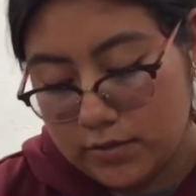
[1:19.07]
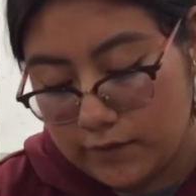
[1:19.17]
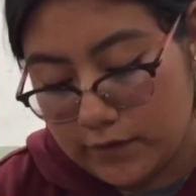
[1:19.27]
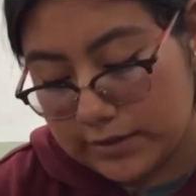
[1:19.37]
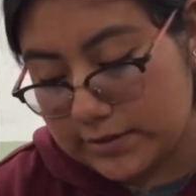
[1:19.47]

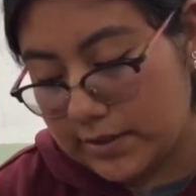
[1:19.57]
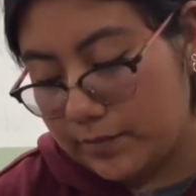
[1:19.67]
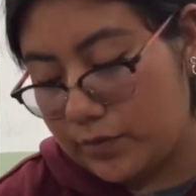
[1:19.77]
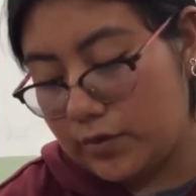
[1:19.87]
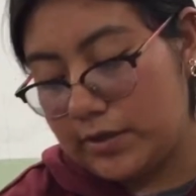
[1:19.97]
For
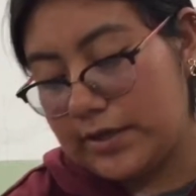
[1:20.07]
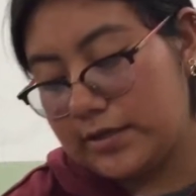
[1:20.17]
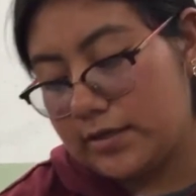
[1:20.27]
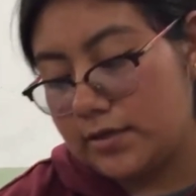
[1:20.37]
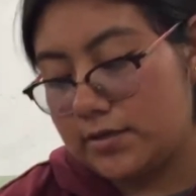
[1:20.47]
example,
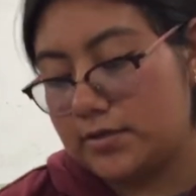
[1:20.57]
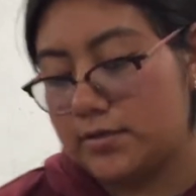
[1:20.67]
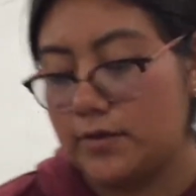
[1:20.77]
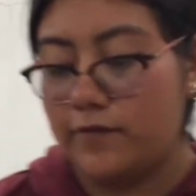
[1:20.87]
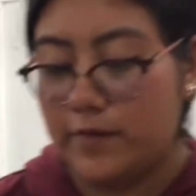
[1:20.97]
like
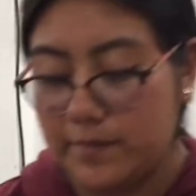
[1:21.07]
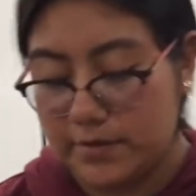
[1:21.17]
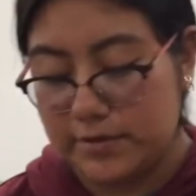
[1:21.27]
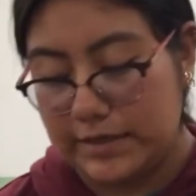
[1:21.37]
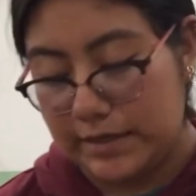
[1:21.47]
some
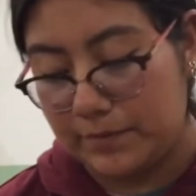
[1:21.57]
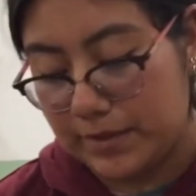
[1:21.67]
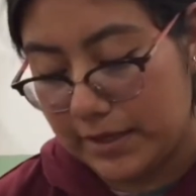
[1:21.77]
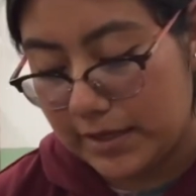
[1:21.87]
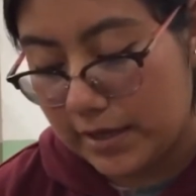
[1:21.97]
females in
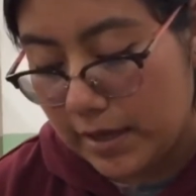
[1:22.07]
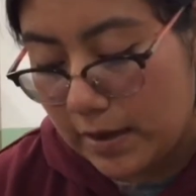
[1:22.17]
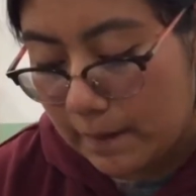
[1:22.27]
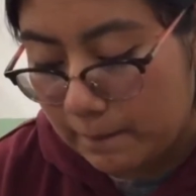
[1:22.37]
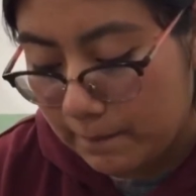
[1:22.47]
nameplate
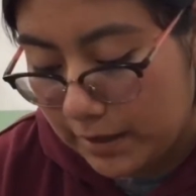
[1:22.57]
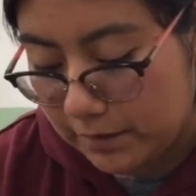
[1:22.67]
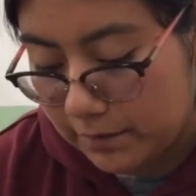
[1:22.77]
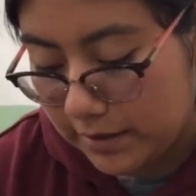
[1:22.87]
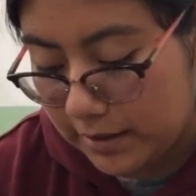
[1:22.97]

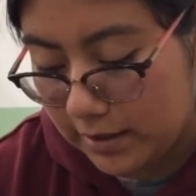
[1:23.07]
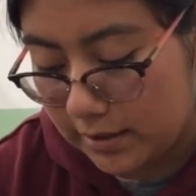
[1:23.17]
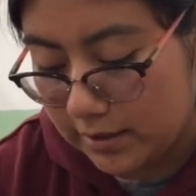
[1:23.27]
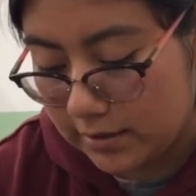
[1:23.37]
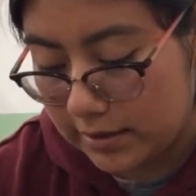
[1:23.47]
might
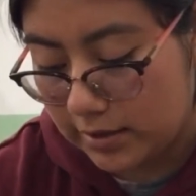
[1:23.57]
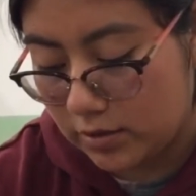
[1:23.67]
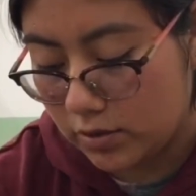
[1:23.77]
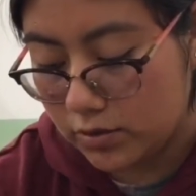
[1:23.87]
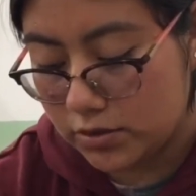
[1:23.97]
be like
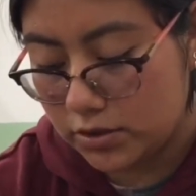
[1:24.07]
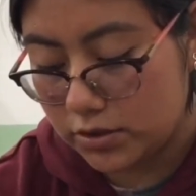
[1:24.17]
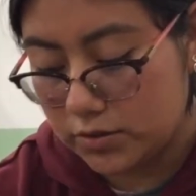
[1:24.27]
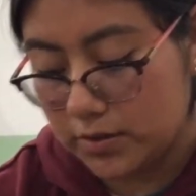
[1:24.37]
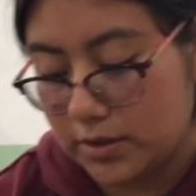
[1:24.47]
closer
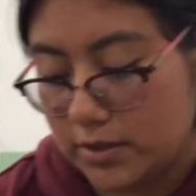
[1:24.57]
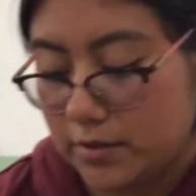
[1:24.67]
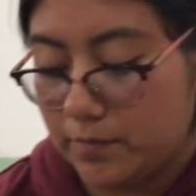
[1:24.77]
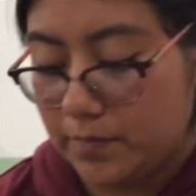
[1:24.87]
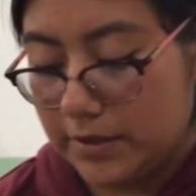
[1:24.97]
to
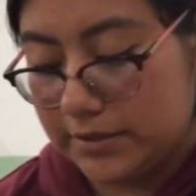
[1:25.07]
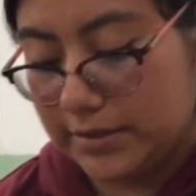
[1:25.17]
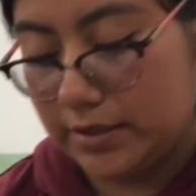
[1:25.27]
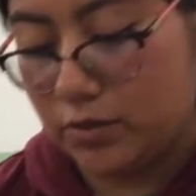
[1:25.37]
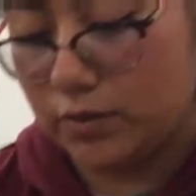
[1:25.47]
the
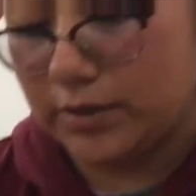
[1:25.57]
button, or